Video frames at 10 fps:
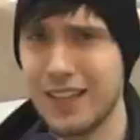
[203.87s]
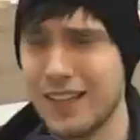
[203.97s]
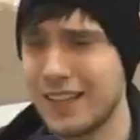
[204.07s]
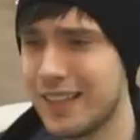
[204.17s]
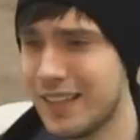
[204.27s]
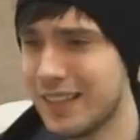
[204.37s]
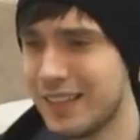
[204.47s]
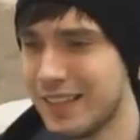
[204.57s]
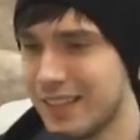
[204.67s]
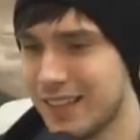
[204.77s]

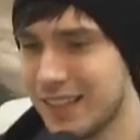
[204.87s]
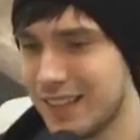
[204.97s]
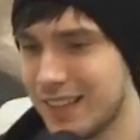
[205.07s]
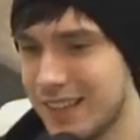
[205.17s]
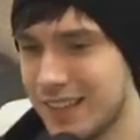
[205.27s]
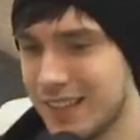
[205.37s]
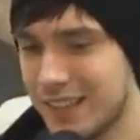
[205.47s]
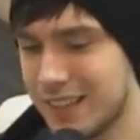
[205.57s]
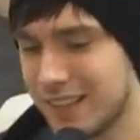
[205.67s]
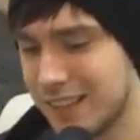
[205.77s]

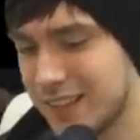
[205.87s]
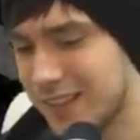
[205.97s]
Nobody speaks.